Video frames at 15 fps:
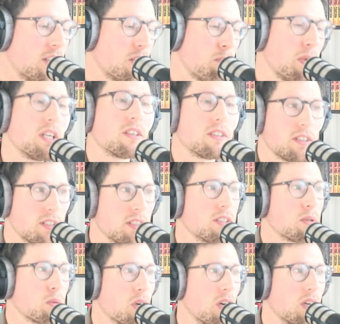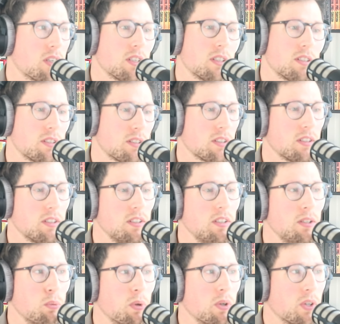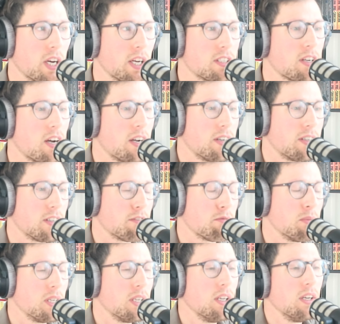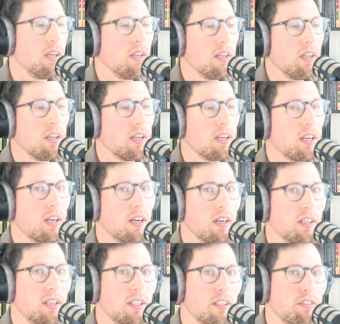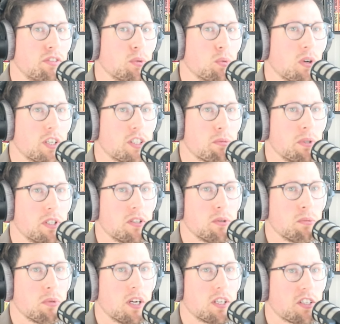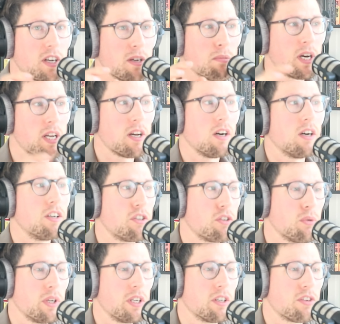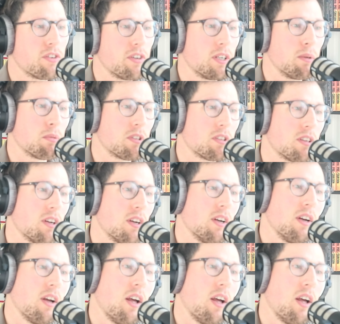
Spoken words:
speakers as well, because you will get tired of me. And if you watch me too much, I might haunt you in your dreams.